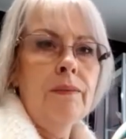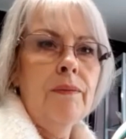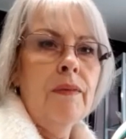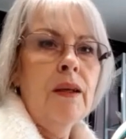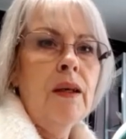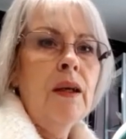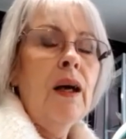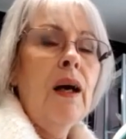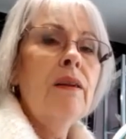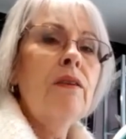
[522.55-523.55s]
Yes, I've
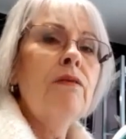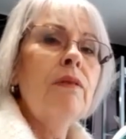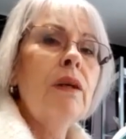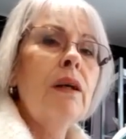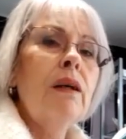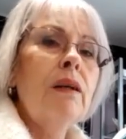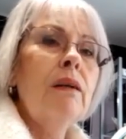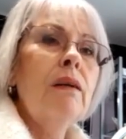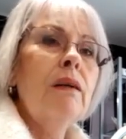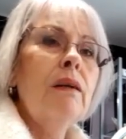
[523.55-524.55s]
heard of that. That's called
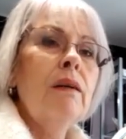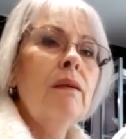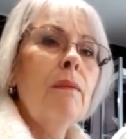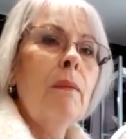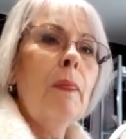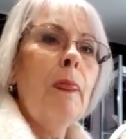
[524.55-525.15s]
treat and leave, isn't it?